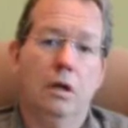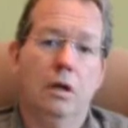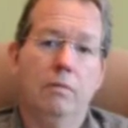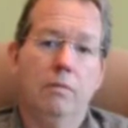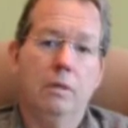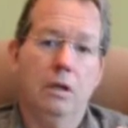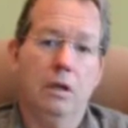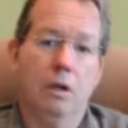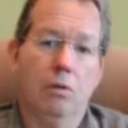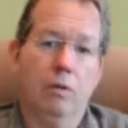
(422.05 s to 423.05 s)
of a you
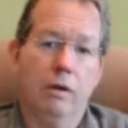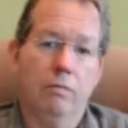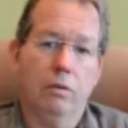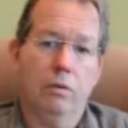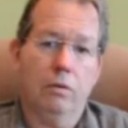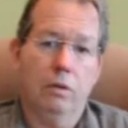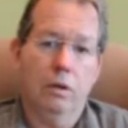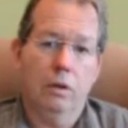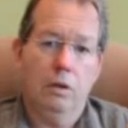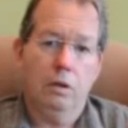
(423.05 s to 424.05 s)
know, grateful
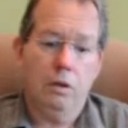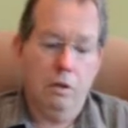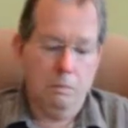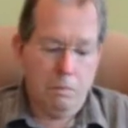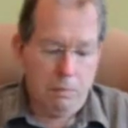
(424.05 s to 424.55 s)
human